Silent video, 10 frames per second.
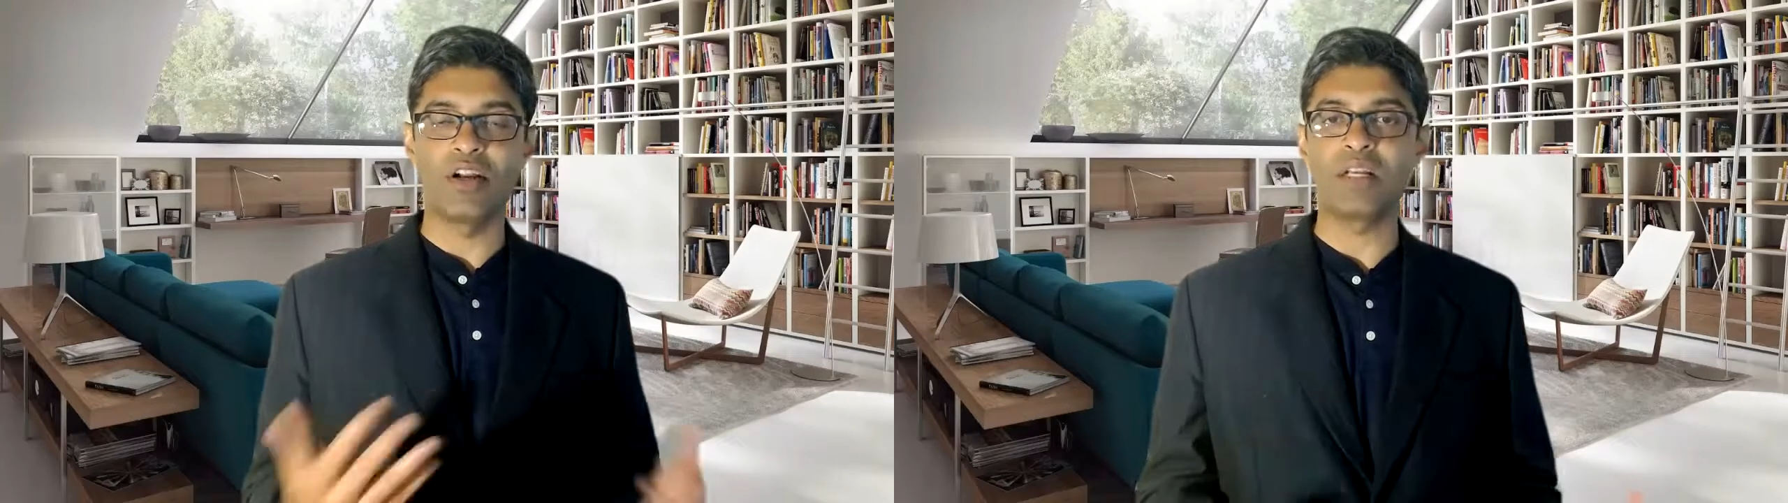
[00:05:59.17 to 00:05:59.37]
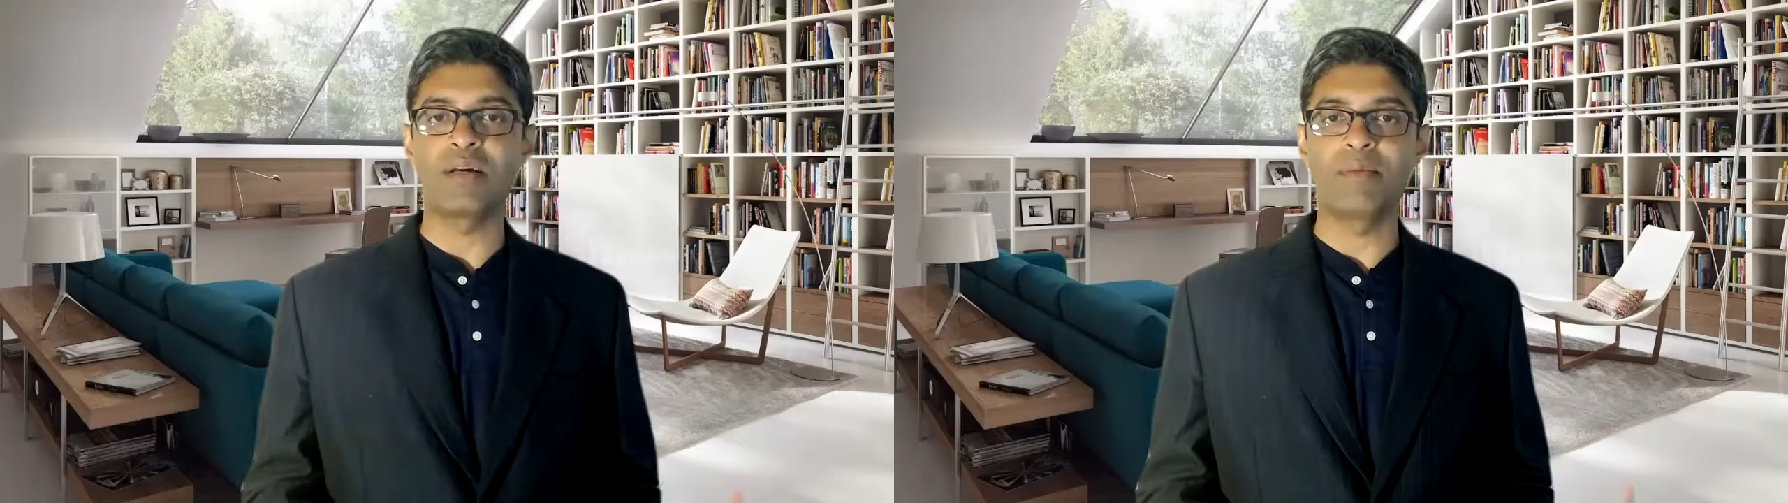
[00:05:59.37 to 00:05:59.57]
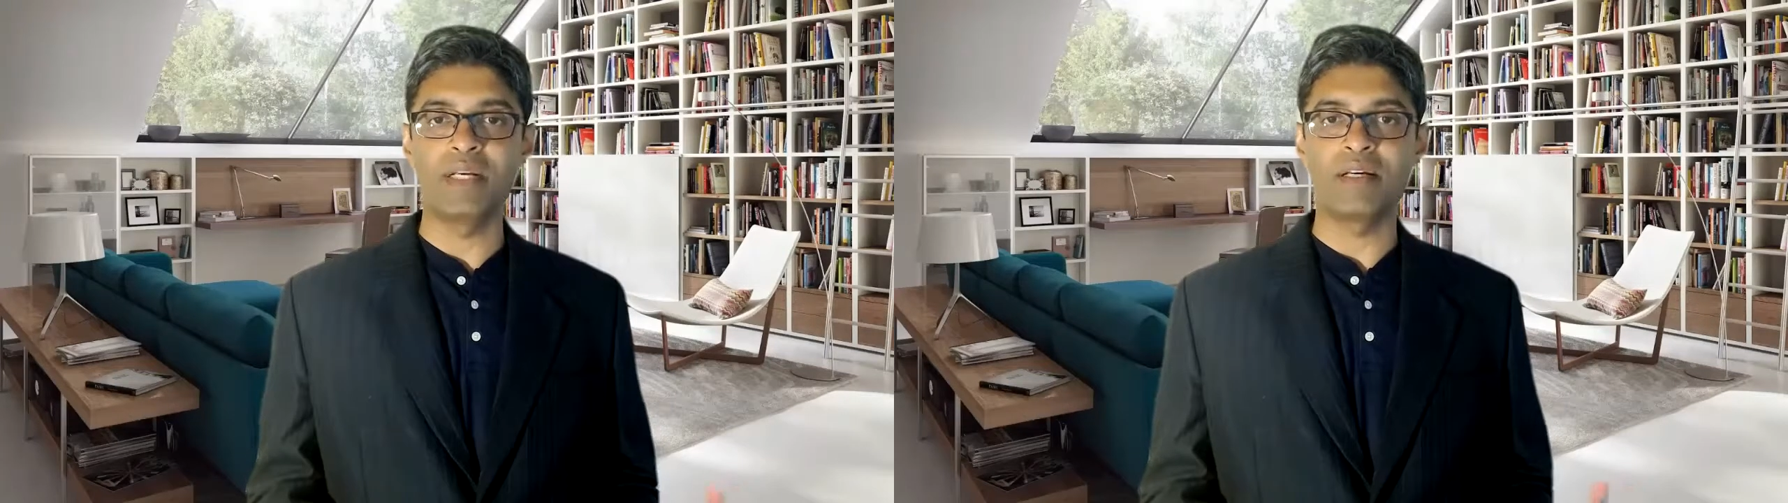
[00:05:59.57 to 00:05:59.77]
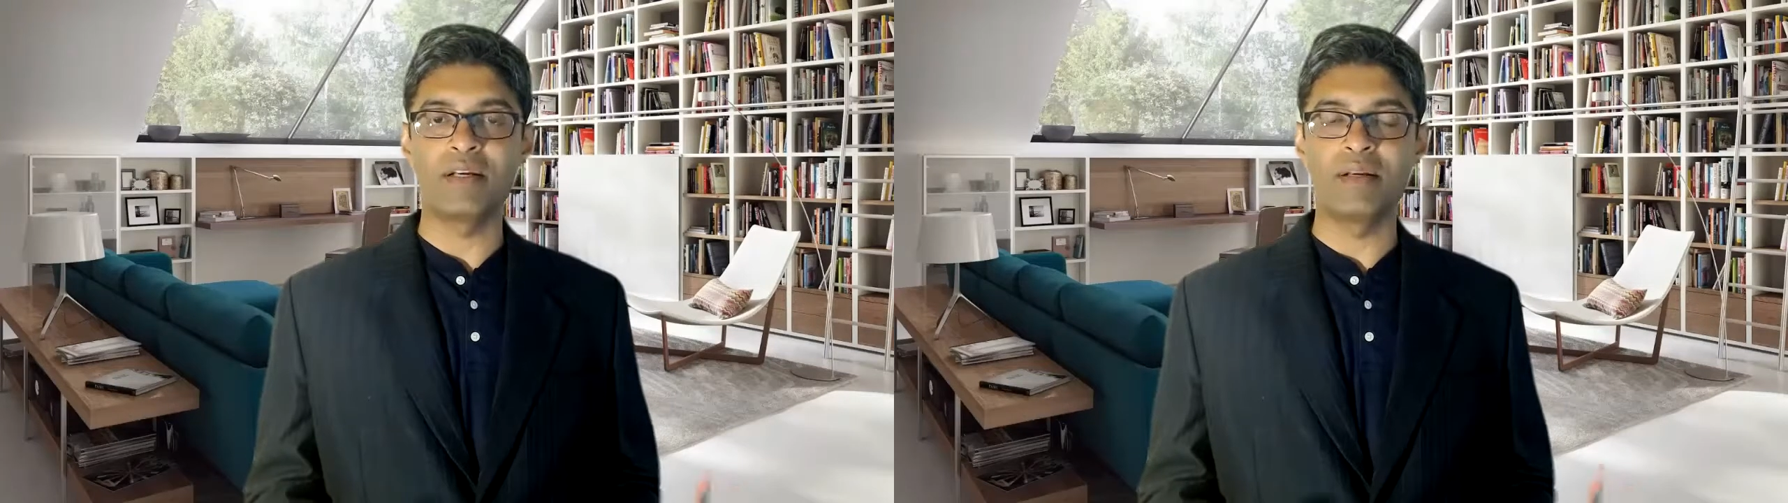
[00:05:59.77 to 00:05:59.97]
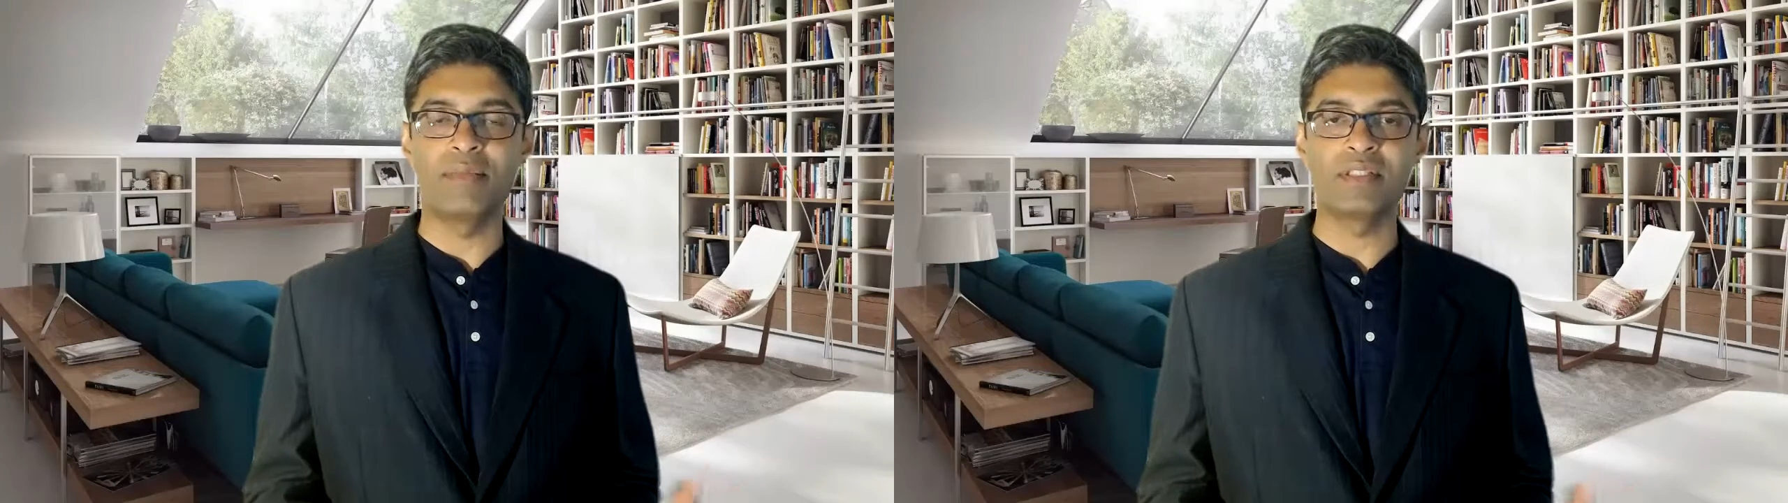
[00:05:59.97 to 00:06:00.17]
non-compete
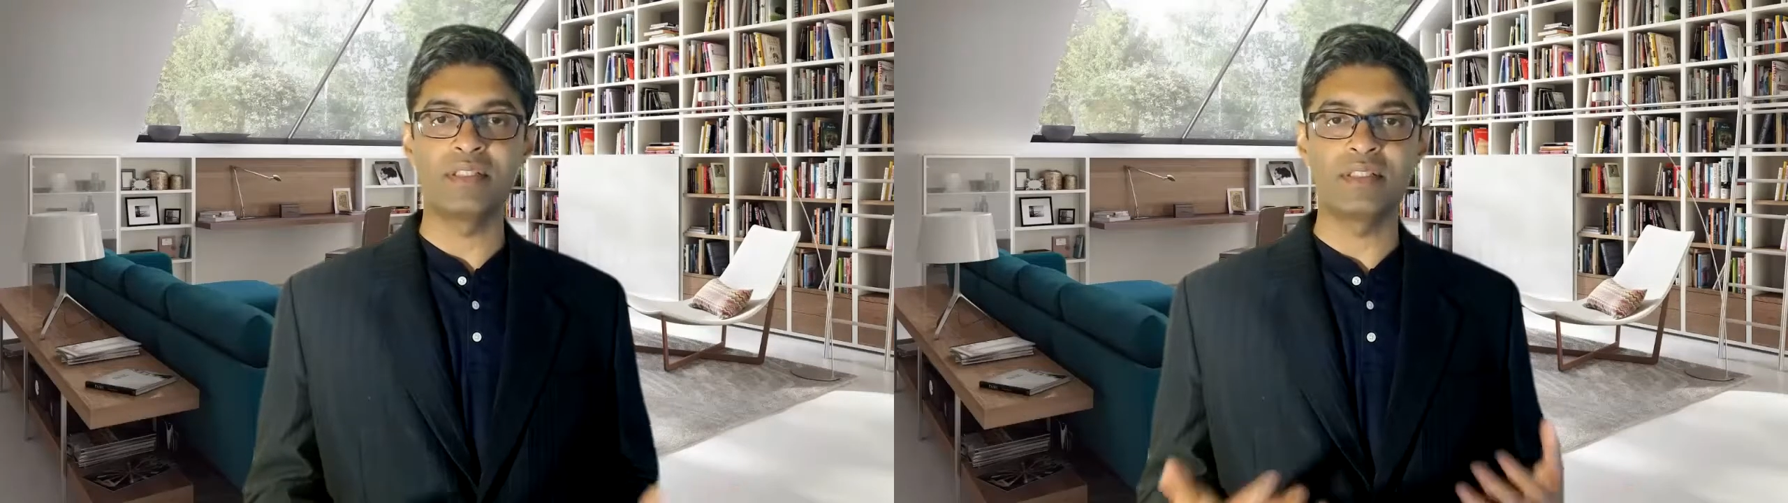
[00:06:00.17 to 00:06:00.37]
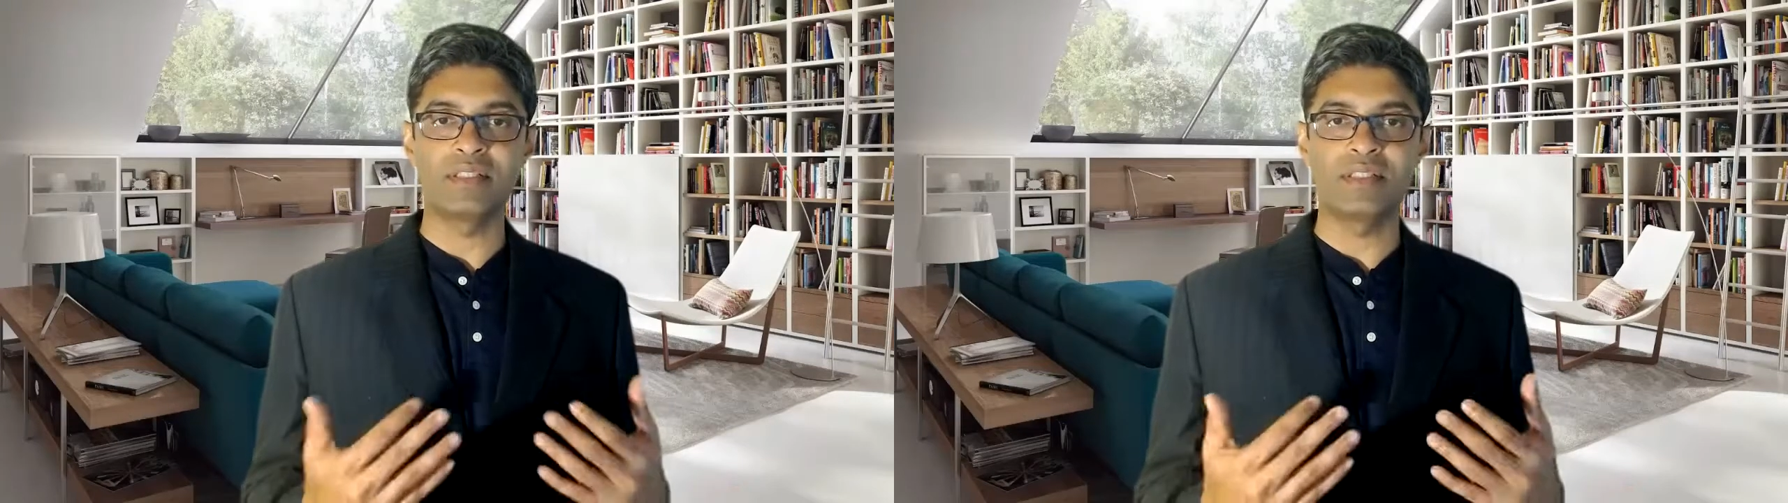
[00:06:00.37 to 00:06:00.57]
agreements is